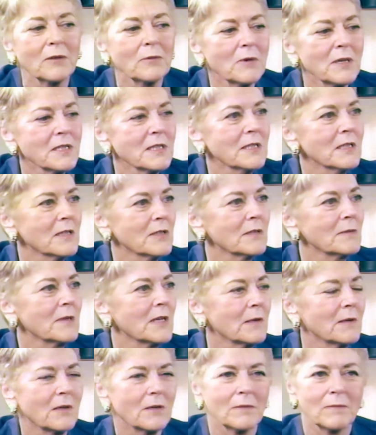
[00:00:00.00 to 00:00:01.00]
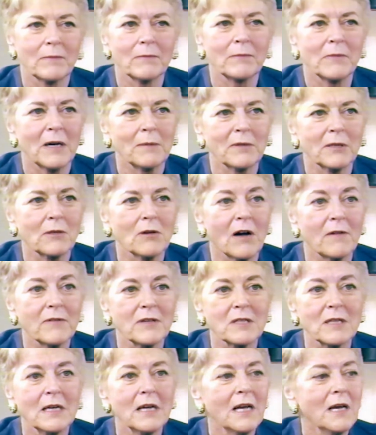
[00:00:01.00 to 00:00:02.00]
I wasn't in, in public
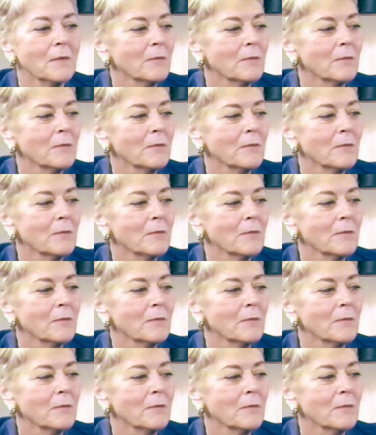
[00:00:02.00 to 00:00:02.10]
office,